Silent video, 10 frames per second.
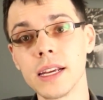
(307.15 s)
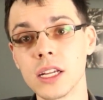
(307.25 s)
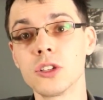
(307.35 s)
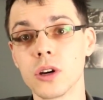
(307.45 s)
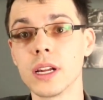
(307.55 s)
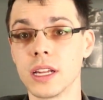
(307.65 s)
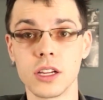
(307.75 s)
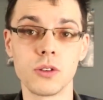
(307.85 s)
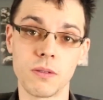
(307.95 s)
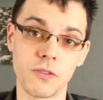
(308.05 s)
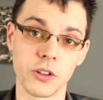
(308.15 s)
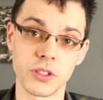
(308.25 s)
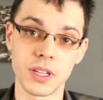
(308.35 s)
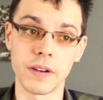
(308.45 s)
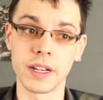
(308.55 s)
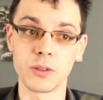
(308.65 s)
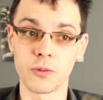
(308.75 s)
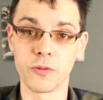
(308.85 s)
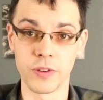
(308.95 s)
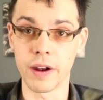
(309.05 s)
they can turn it into a full
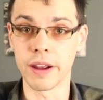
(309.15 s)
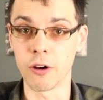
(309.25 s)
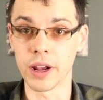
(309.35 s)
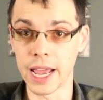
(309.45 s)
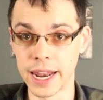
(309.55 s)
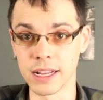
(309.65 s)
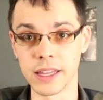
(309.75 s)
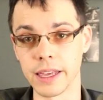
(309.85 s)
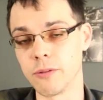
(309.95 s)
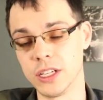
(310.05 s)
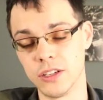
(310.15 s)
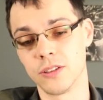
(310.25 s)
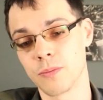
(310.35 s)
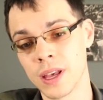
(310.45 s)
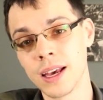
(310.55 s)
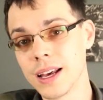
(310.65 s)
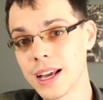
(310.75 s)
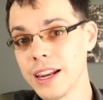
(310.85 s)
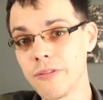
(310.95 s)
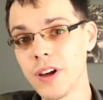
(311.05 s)
series very organically, which is
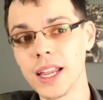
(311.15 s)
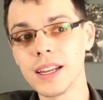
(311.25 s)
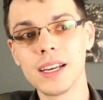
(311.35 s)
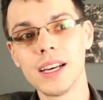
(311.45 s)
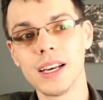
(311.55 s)
kind of fun